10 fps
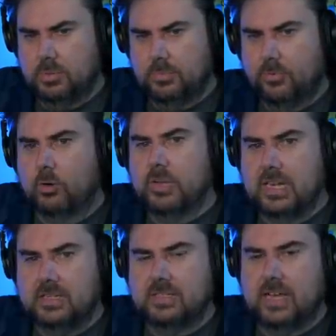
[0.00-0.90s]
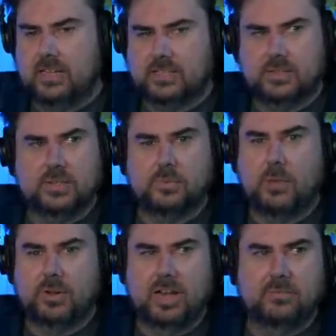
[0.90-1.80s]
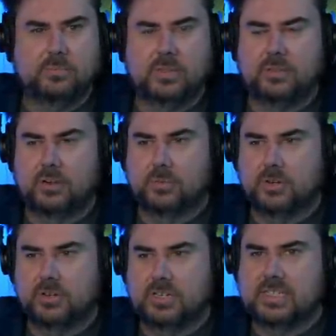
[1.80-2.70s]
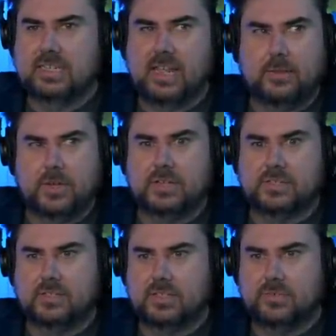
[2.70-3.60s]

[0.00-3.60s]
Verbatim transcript: before we get into that, that's why we're kind of, you're going to see a lot of us in this